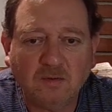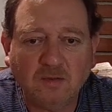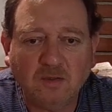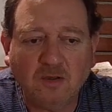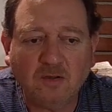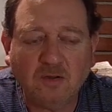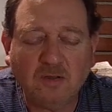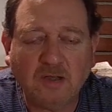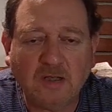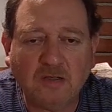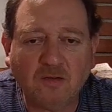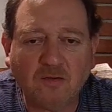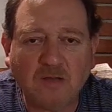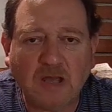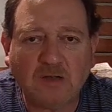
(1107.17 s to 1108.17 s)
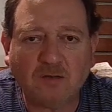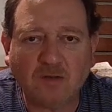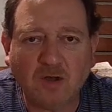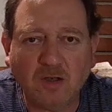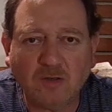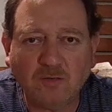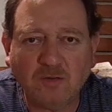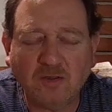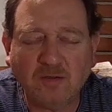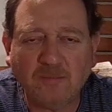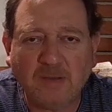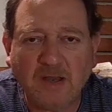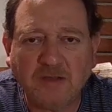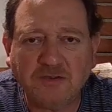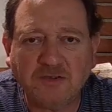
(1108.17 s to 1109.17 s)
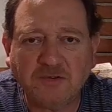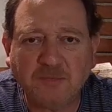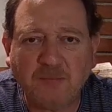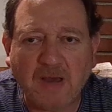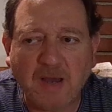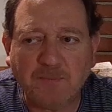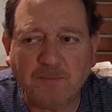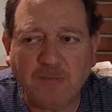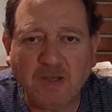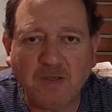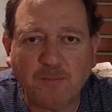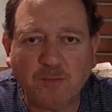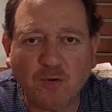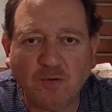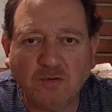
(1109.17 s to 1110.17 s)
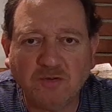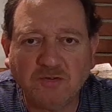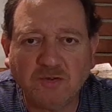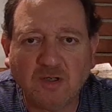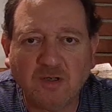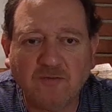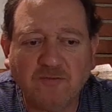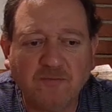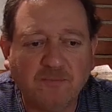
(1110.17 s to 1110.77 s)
You know, I don't hunt with them. I just pop paper and stuff.